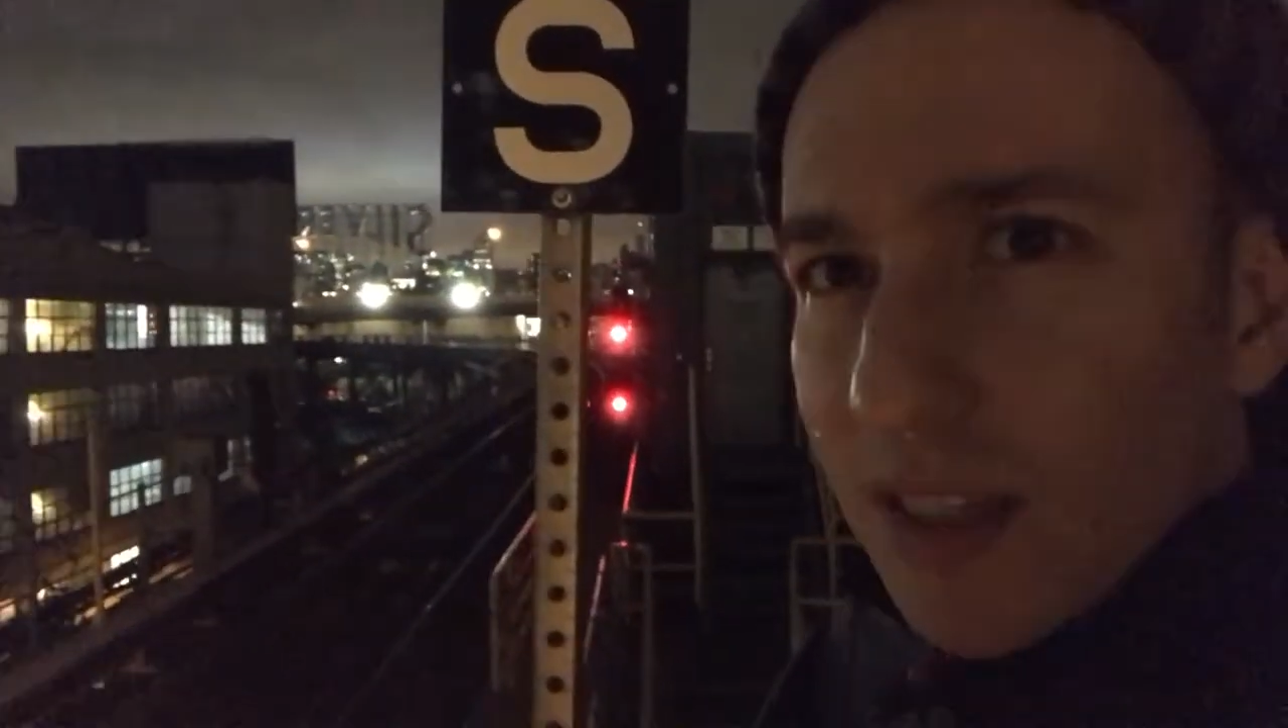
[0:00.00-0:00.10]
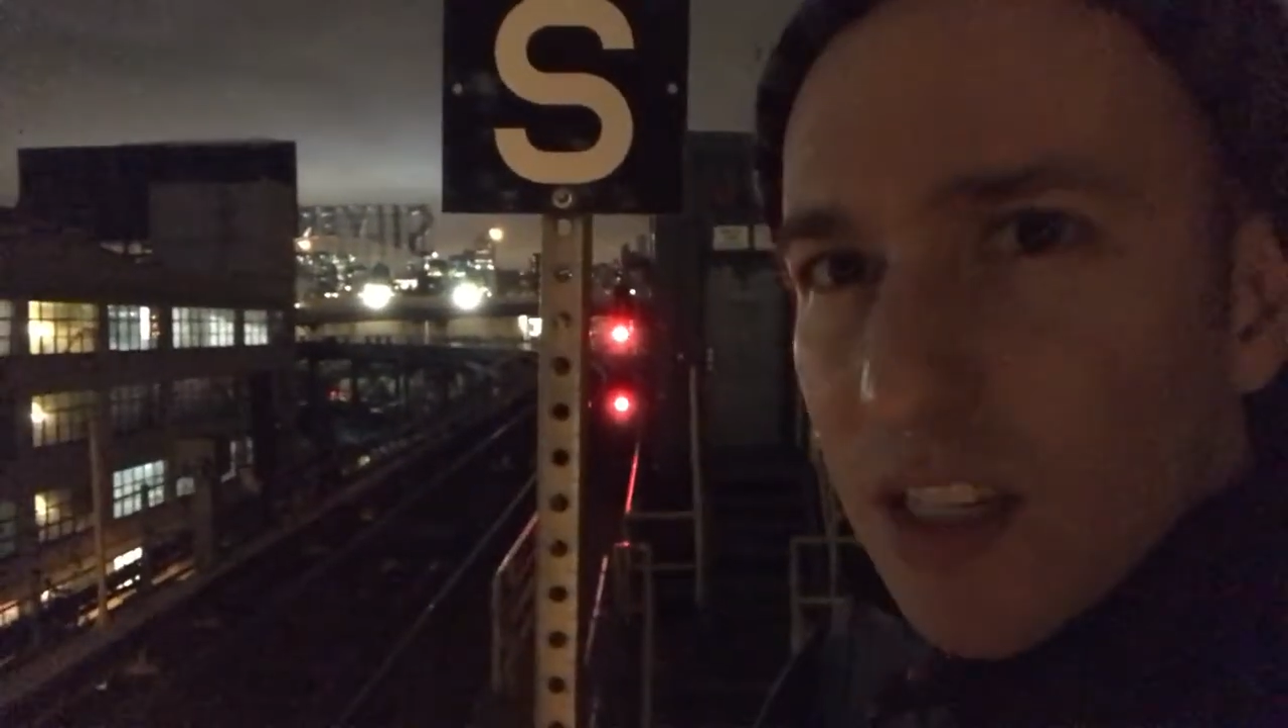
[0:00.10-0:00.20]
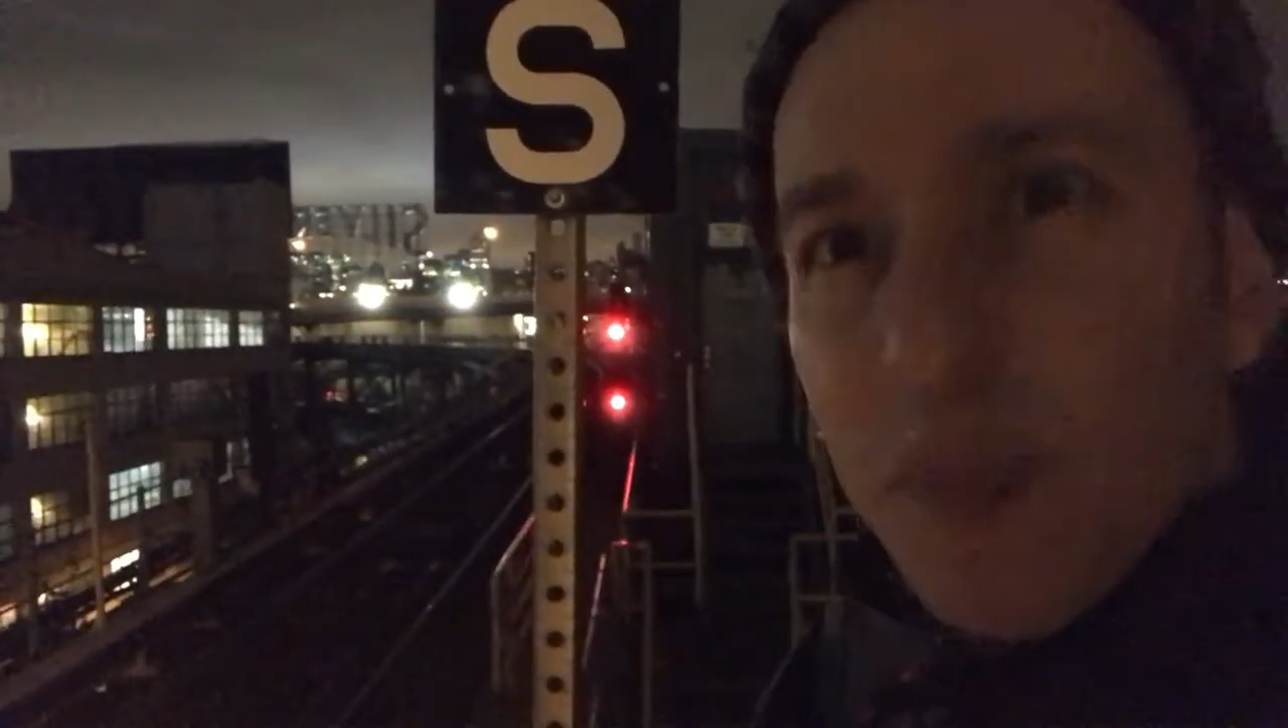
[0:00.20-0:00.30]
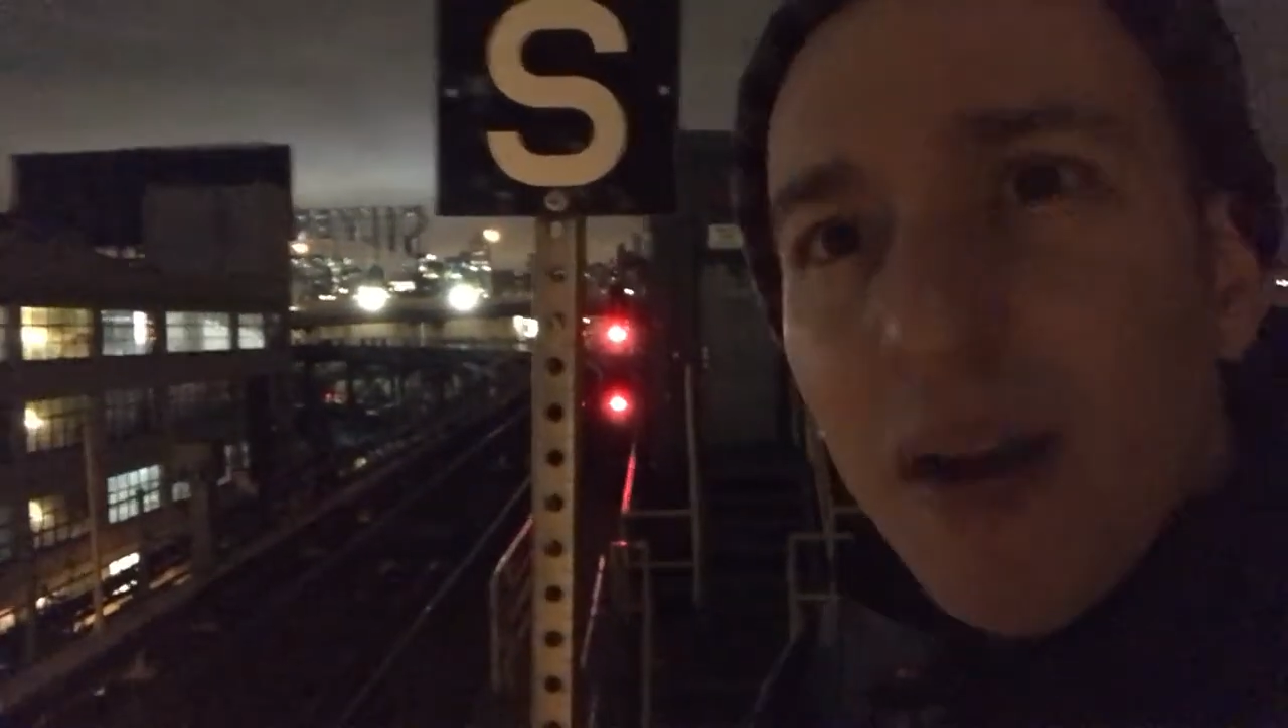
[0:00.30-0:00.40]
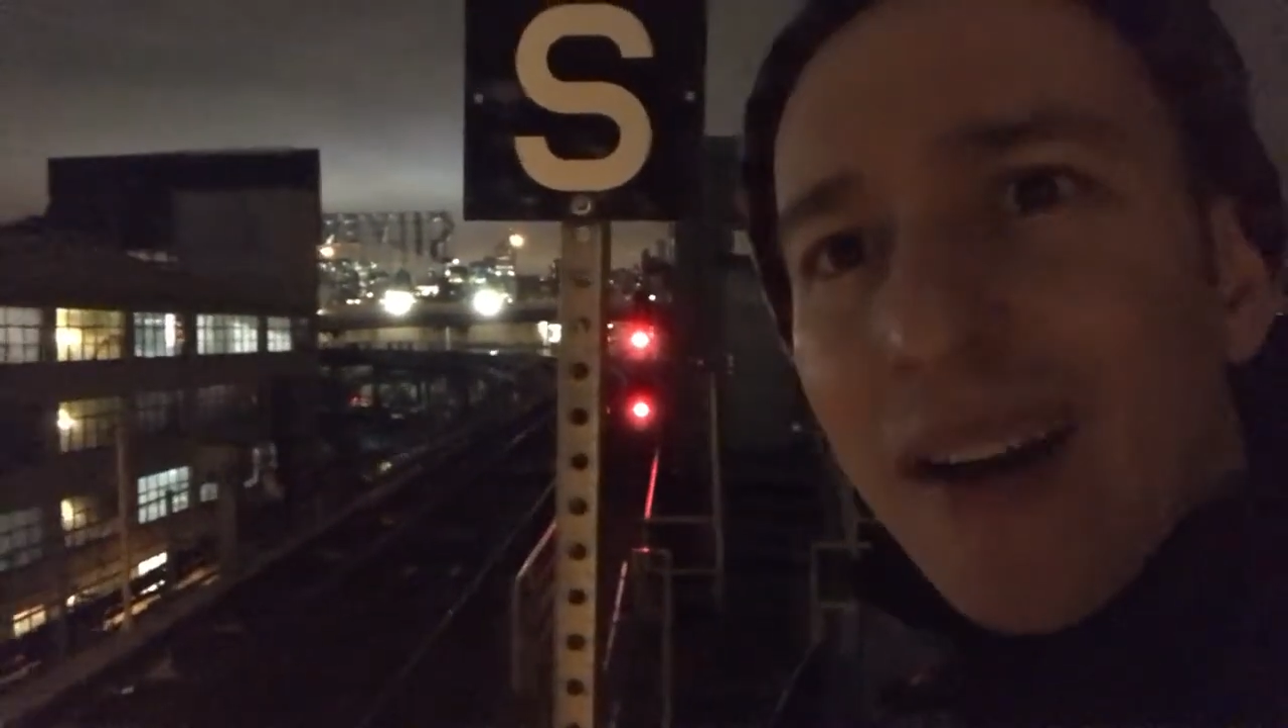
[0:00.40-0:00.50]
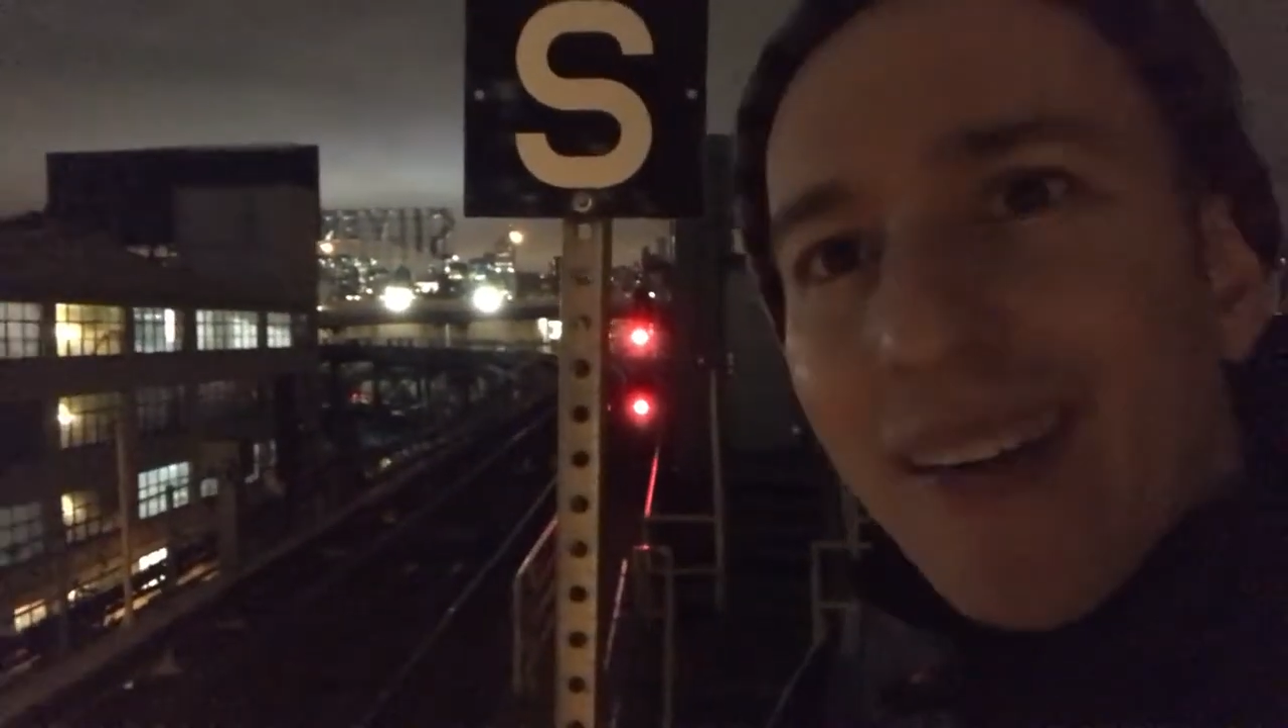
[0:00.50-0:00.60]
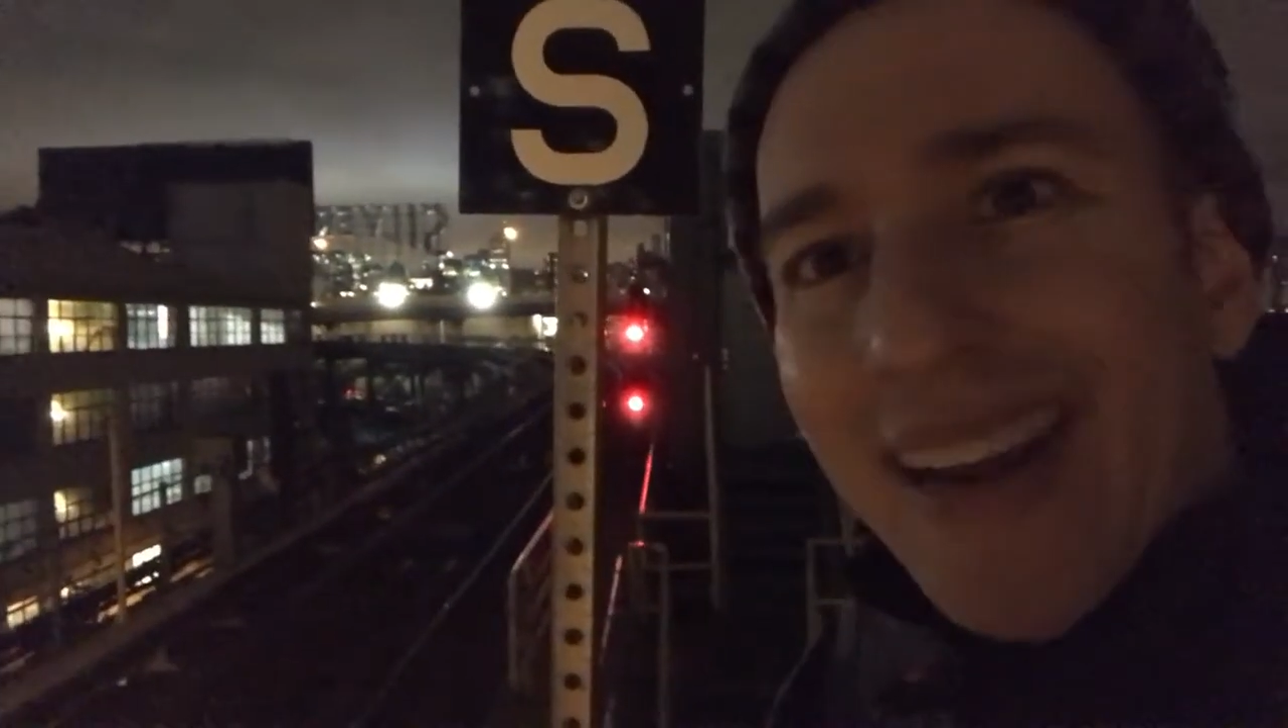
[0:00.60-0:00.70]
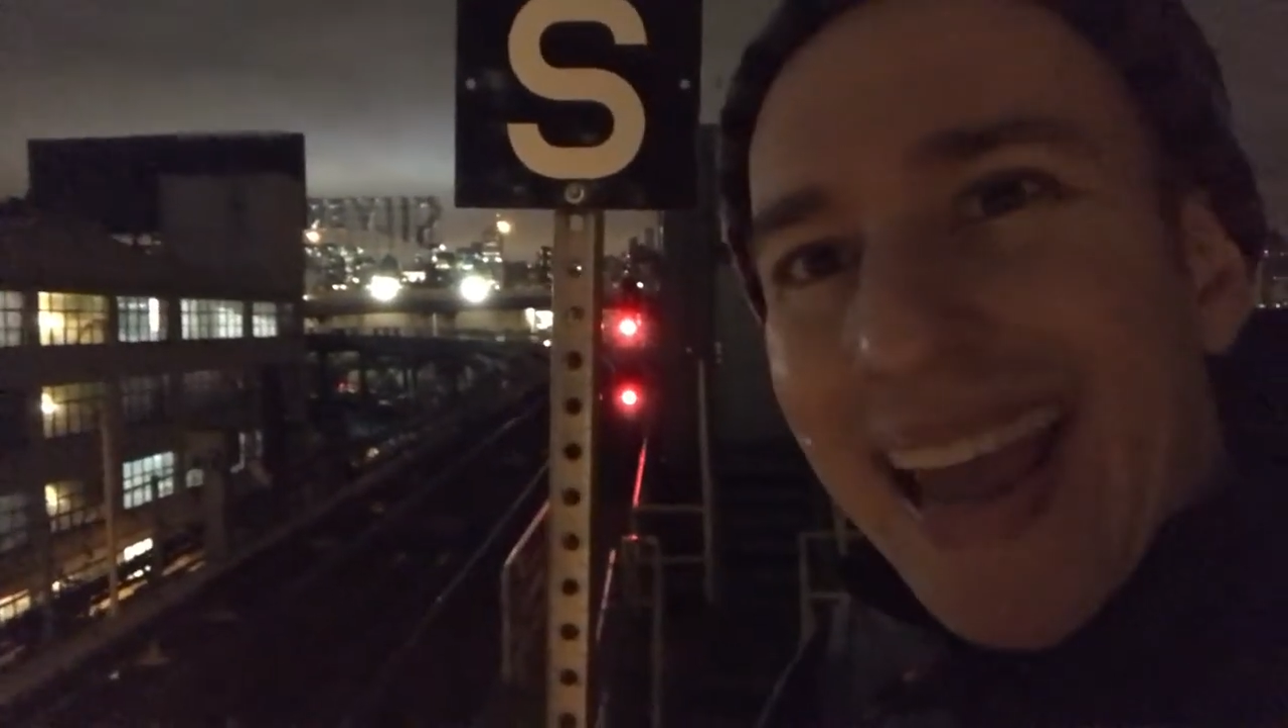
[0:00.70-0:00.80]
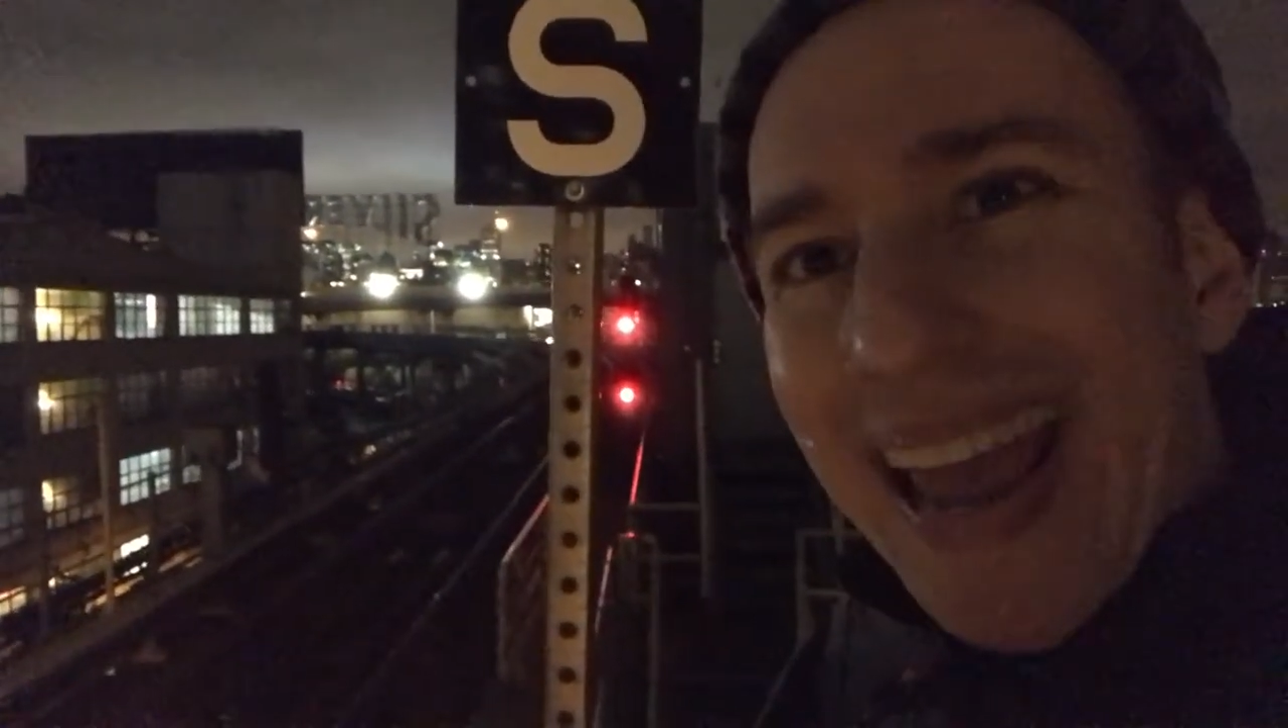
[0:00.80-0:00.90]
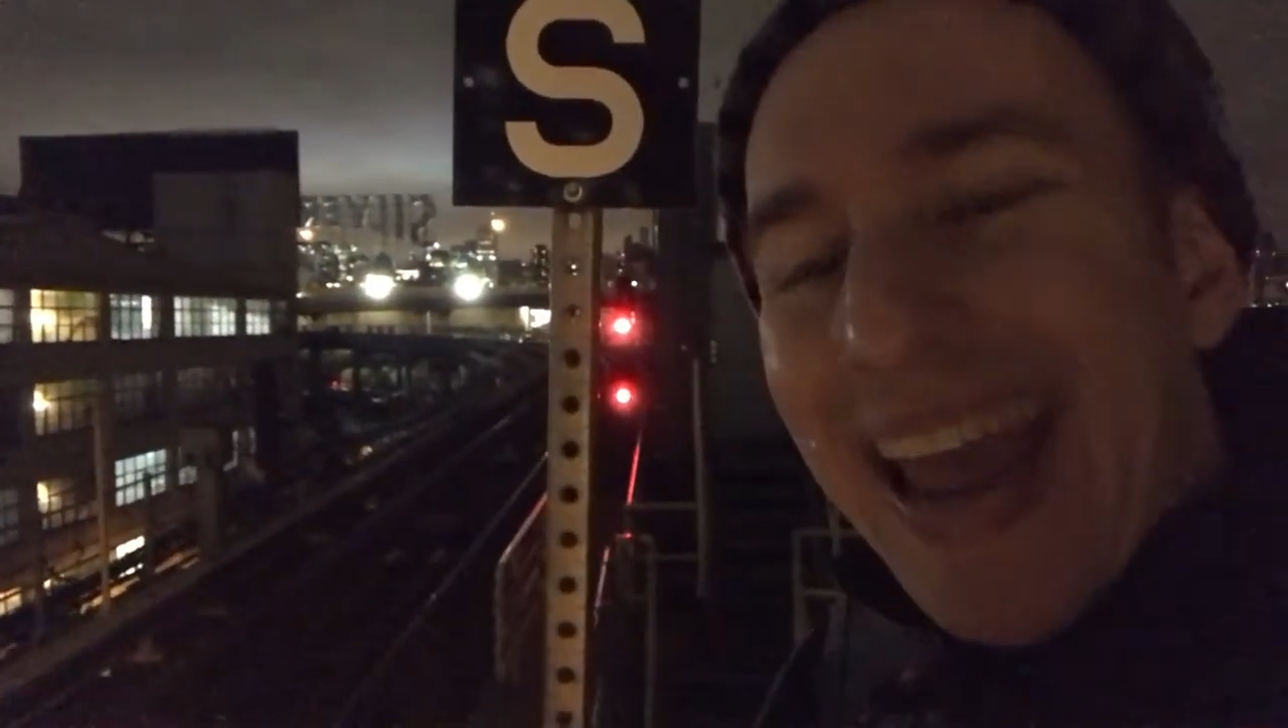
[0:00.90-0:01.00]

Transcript: Inspiring